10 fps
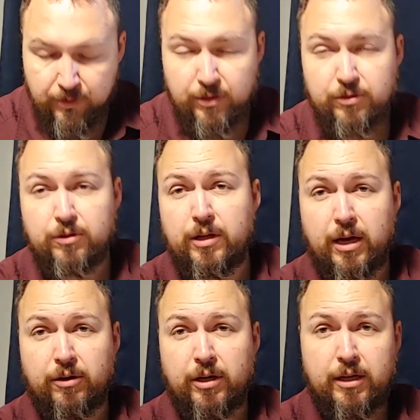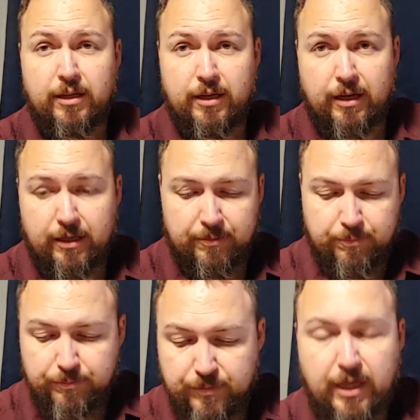So now, uh,
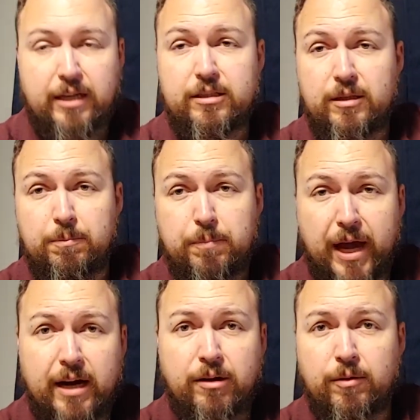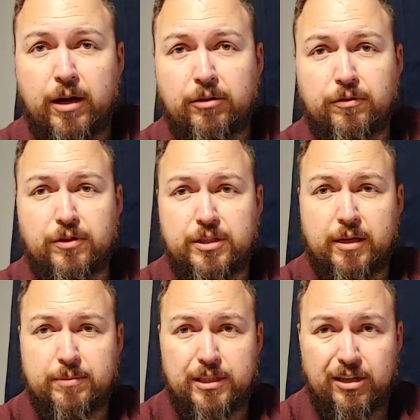that's the background for
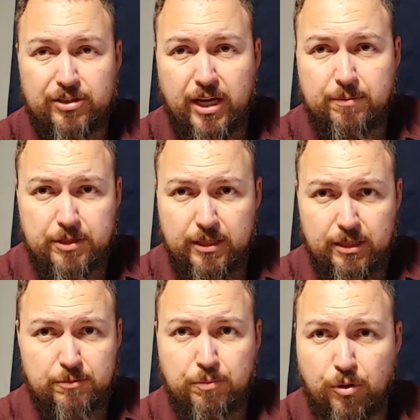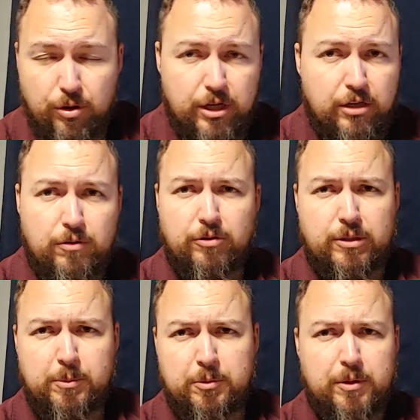Samson. Now, Samson is born, he grows
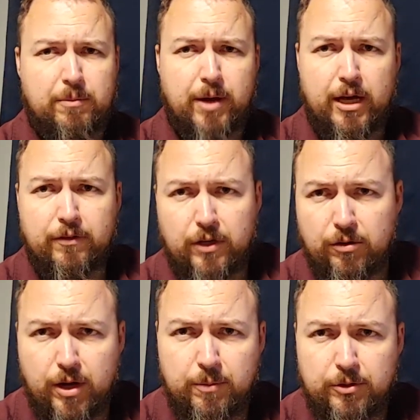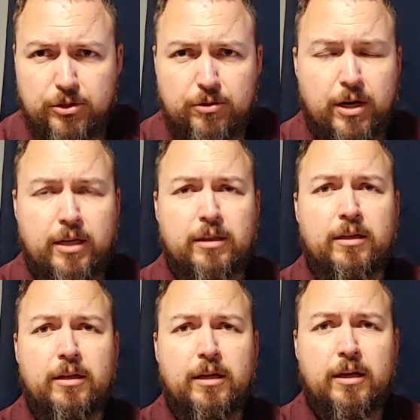up to be a man of incredible strength,
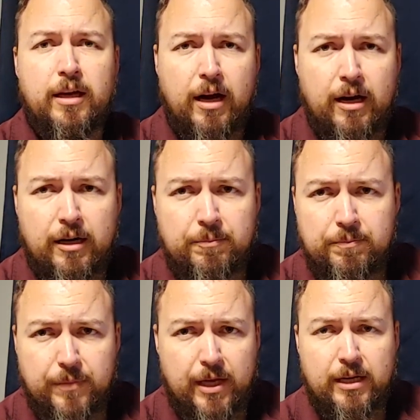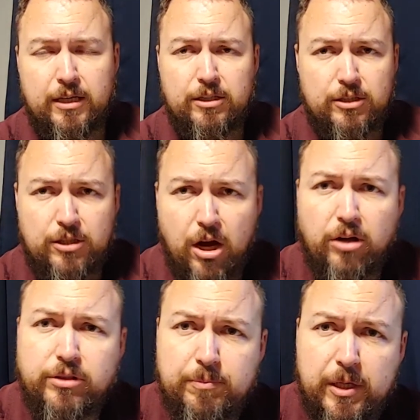um, and he is
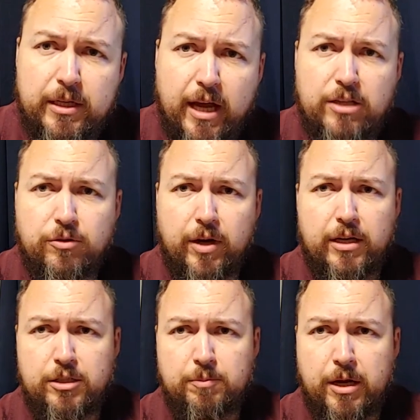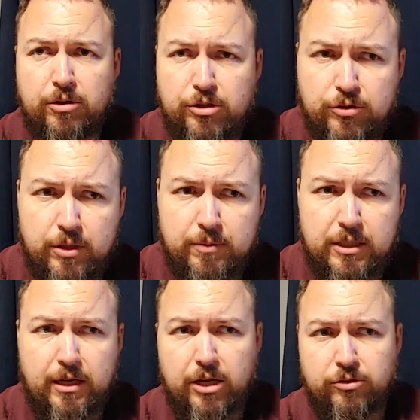called to be a Nazarite. His parents treat him as
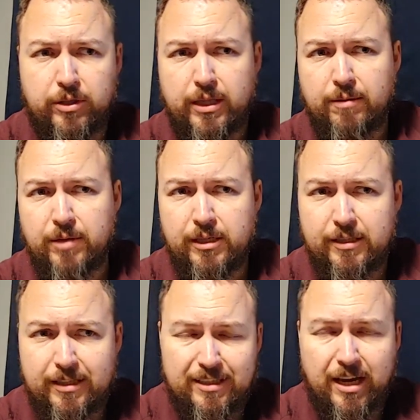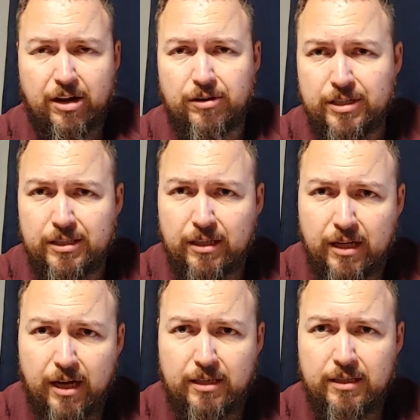a Nazarite. That means that his hair isn't
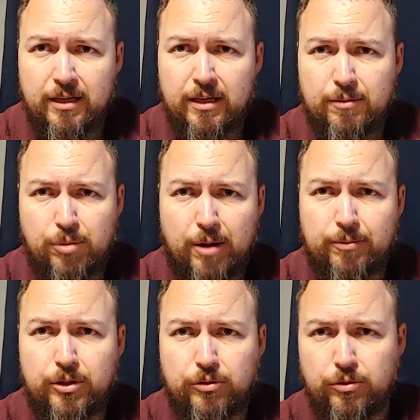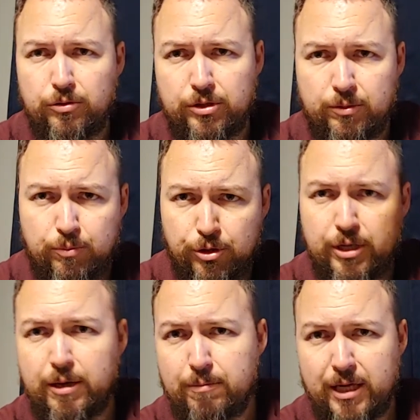cut. Probably drew some
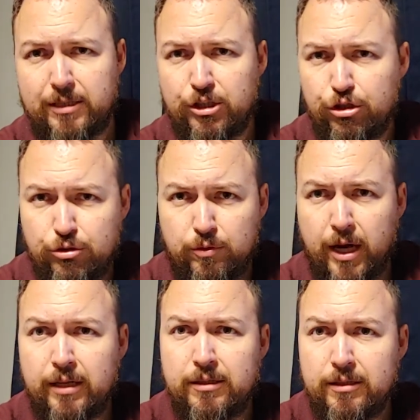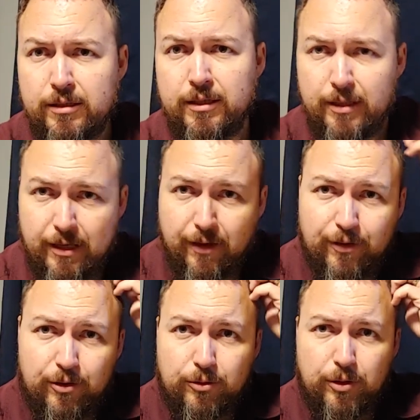pretty amazing dreads. If
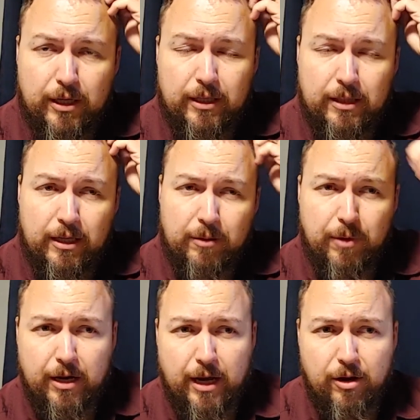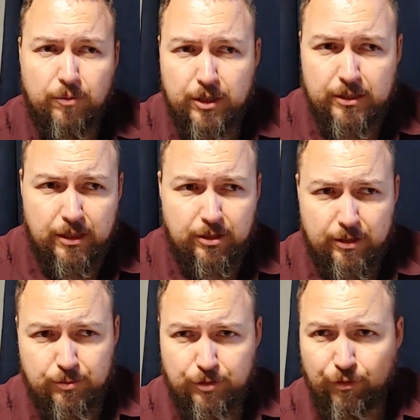you uh, think about how it was, either
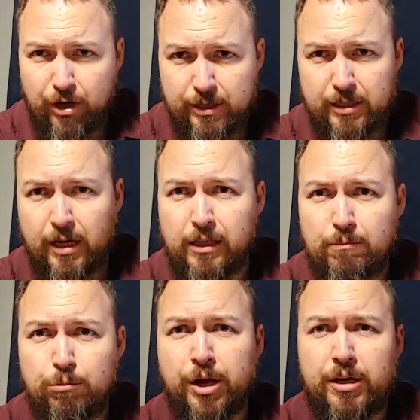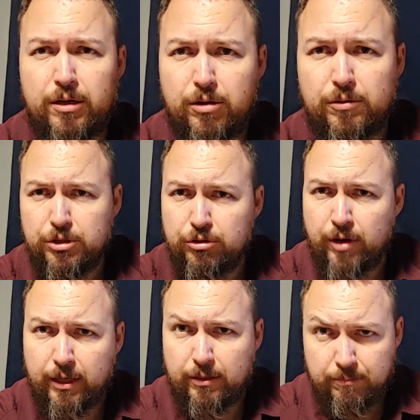it was very tightly braided or it
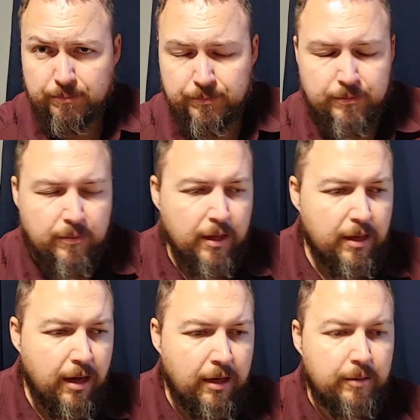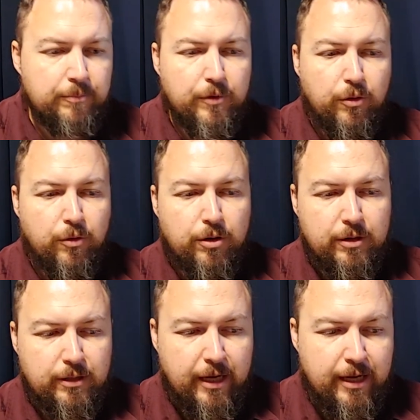dreaded. Um,
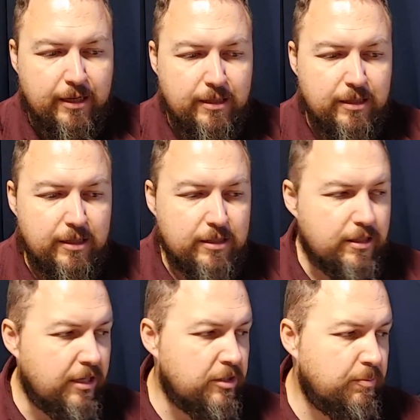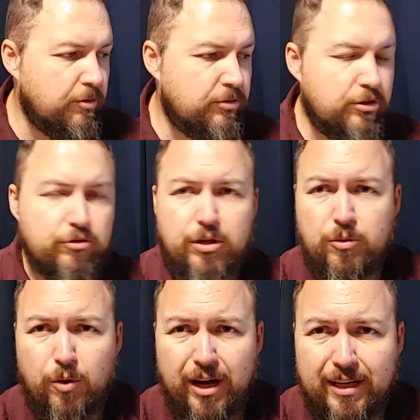or and he's not supposed to drink
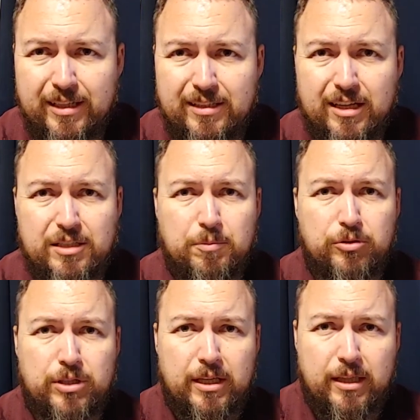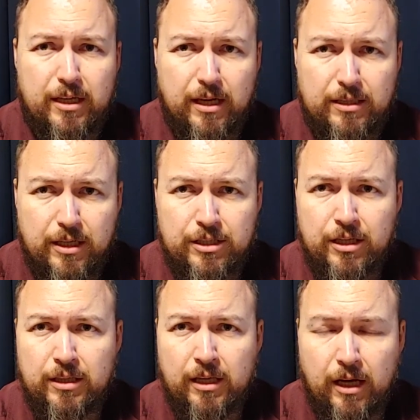wine. He's not supposed to anything touch
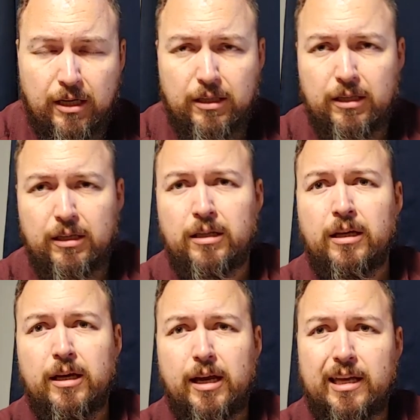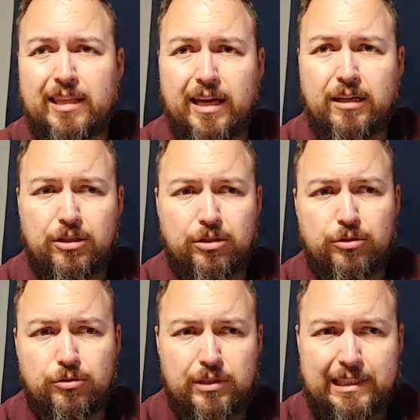anything unclean, and that
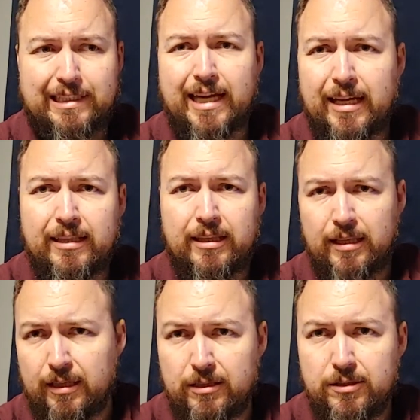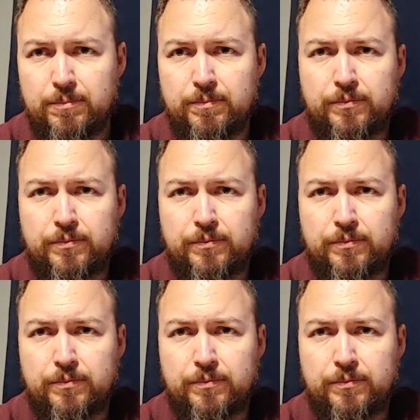includes dead things.